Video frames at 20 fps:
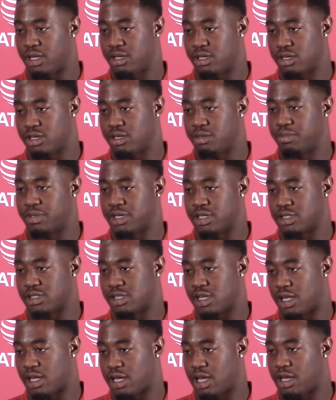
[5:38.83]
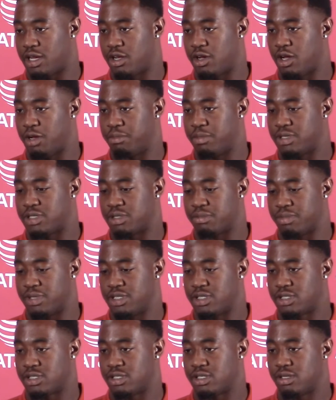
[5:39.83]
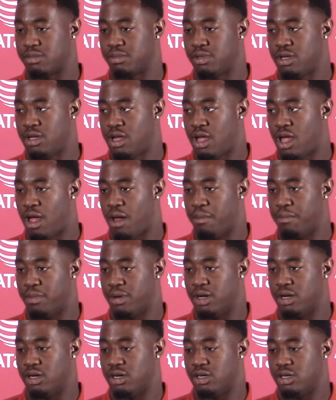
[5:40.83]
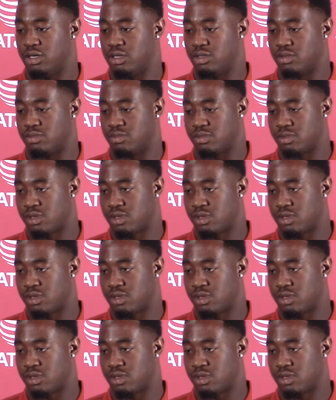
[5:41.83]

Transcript: you know, because like I know how much it means to them, but. Uh,